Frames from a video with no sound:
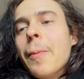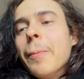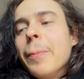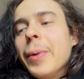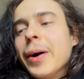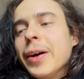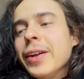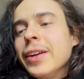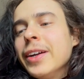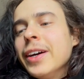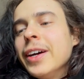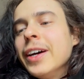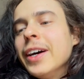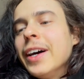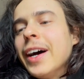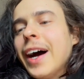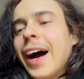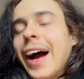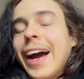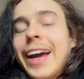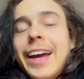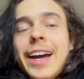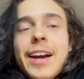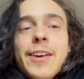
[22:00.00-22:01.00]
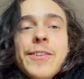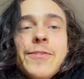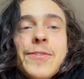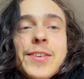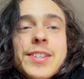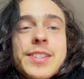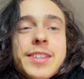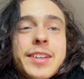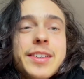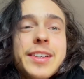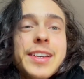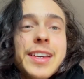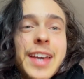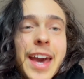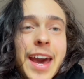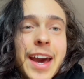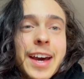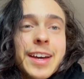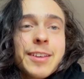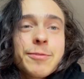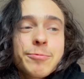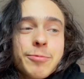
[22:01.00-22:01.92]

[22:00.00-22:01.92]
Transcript: but I physically can't